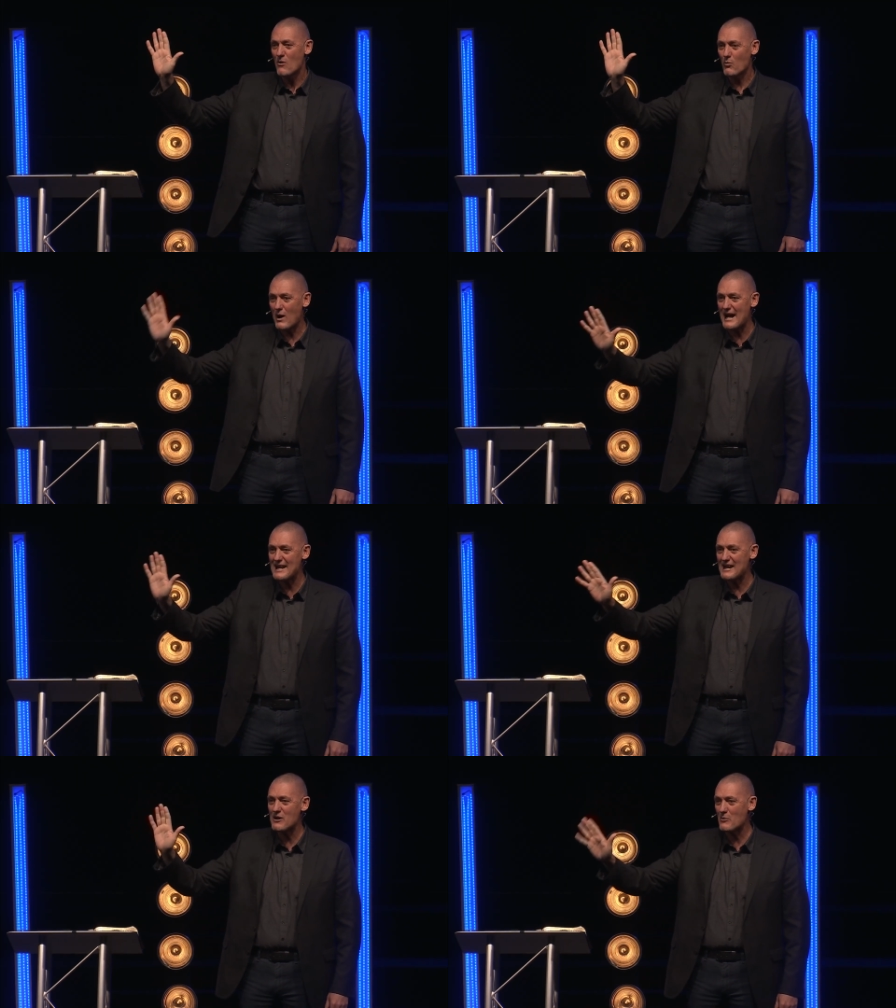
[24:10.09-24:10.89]
Why
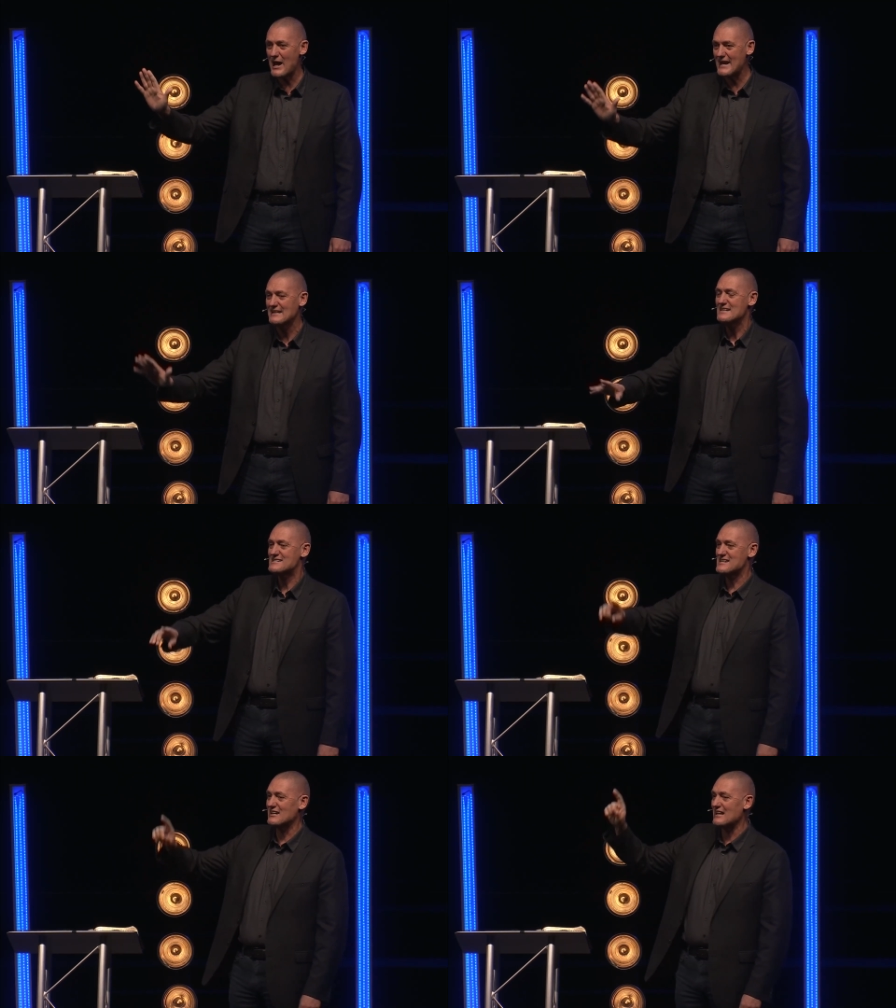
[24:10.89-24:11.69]
did he wait
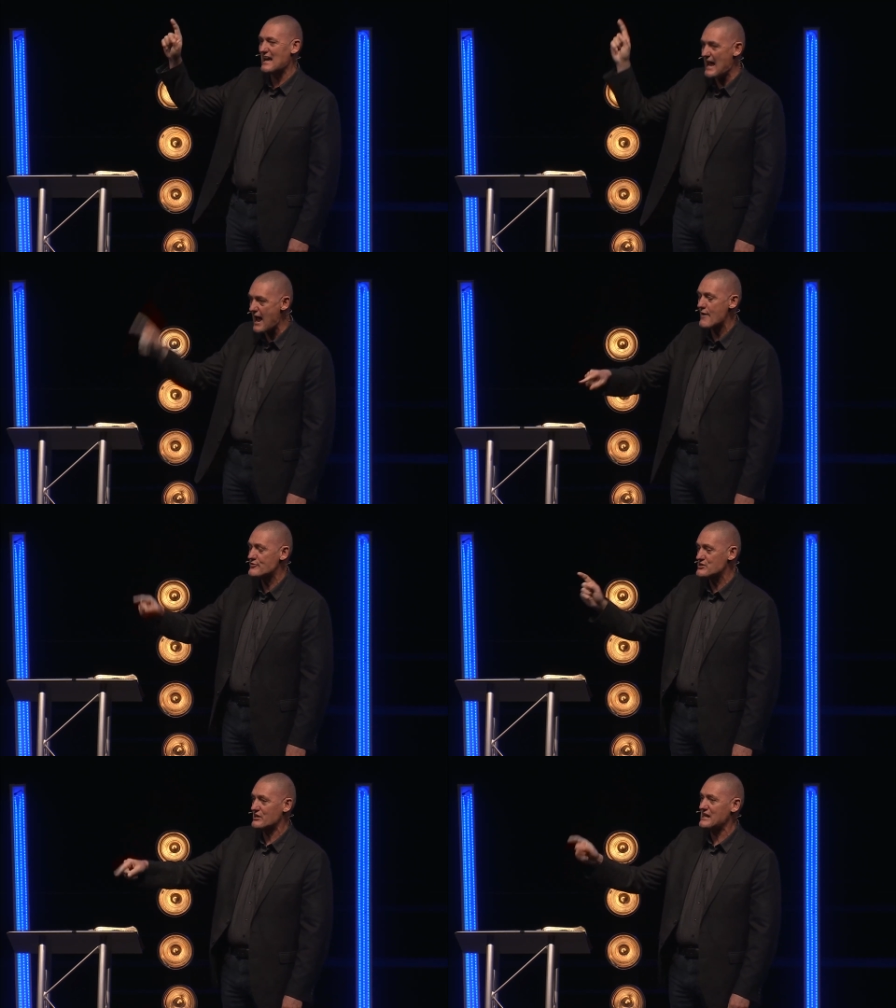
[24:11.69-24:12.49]
till
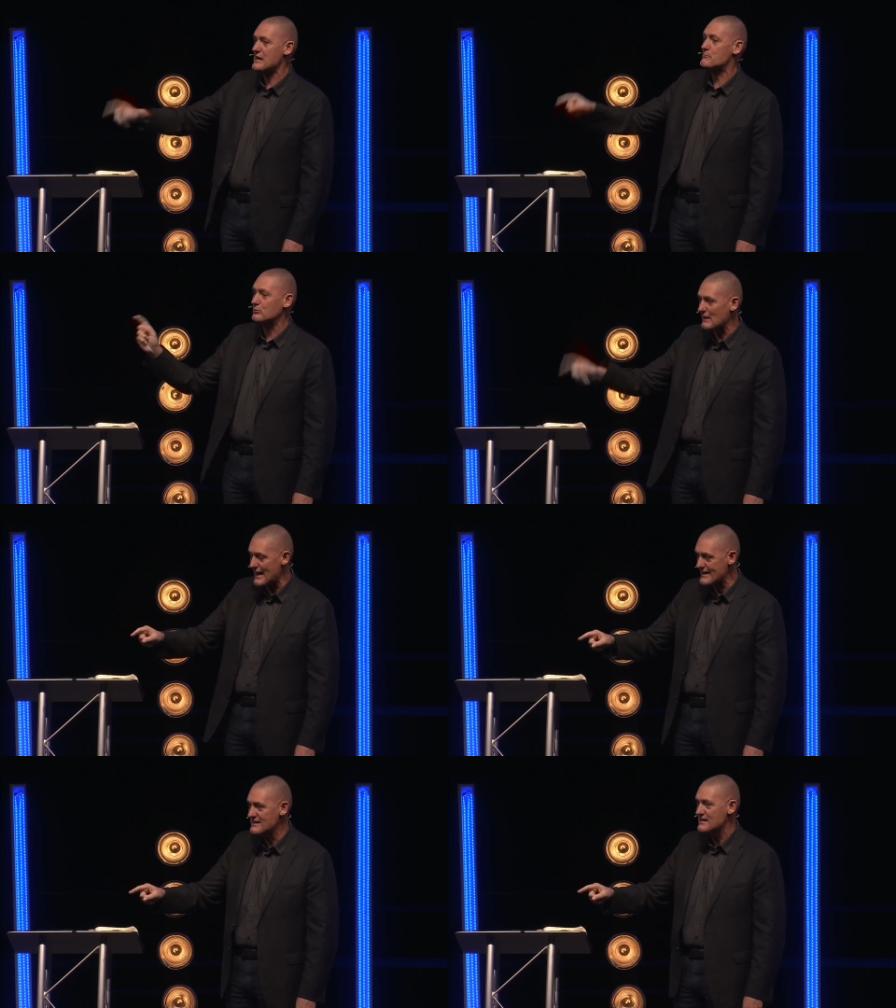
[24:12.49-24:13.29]
after he
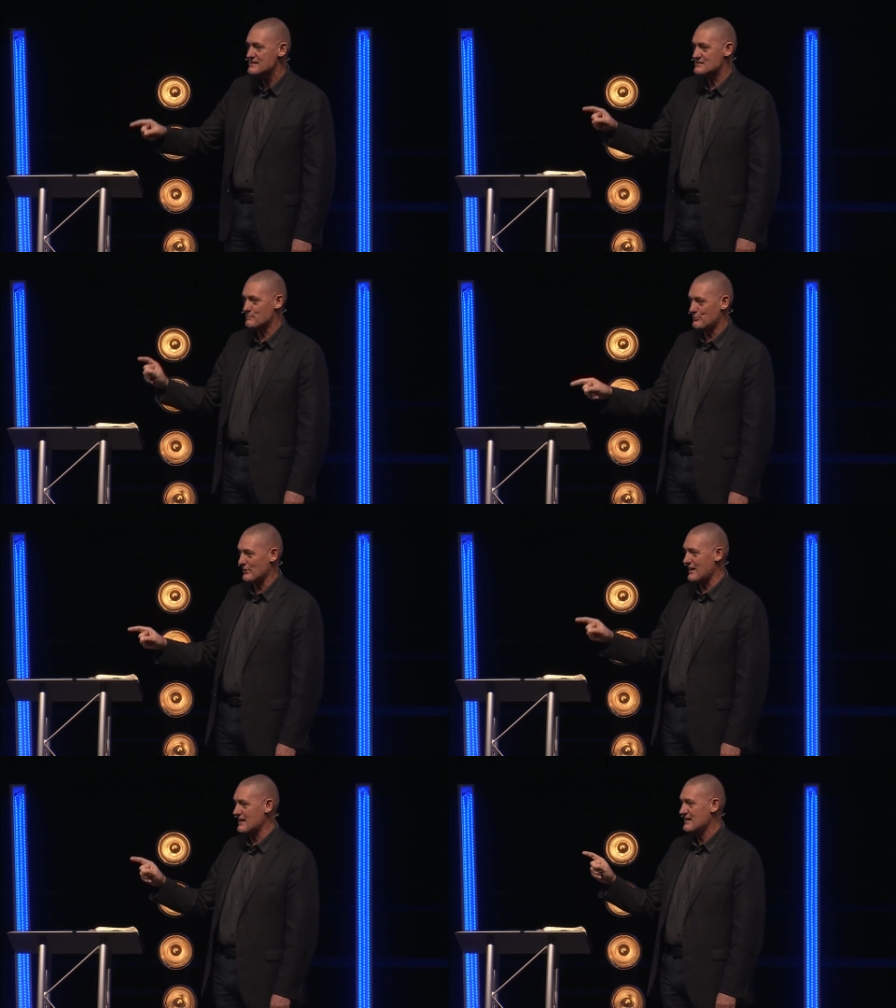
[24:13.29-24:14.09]
bled to
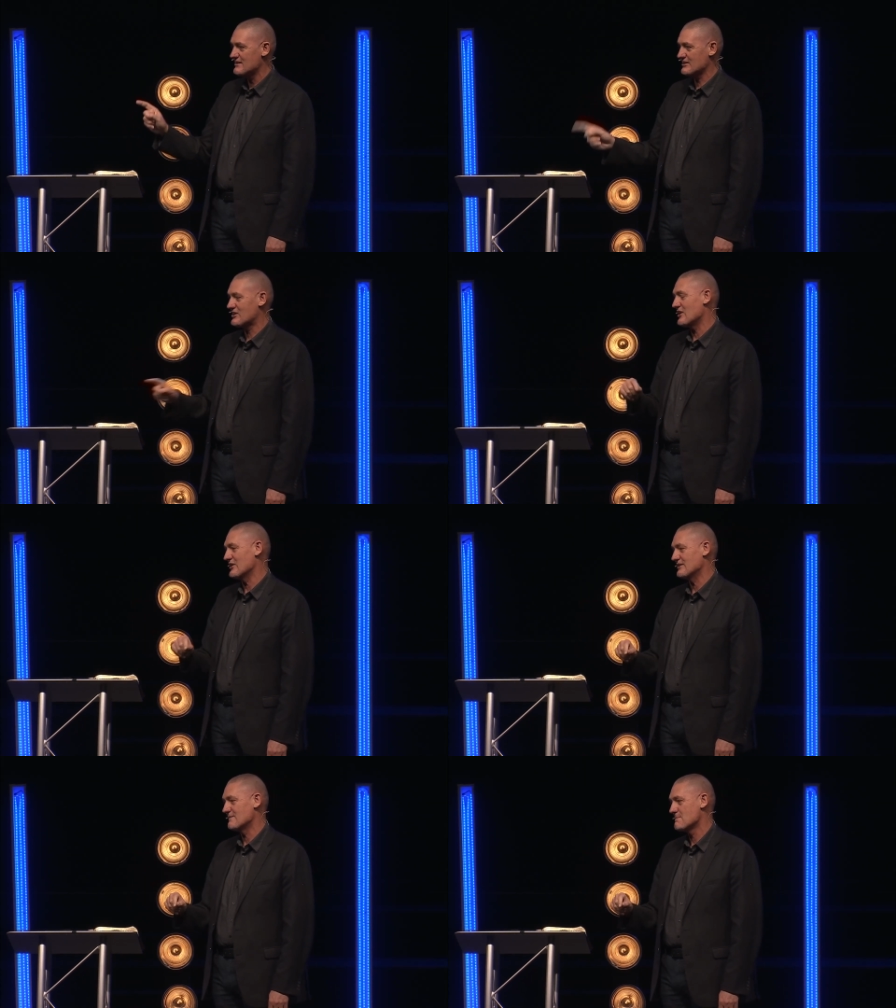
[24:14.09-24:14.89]
play the card?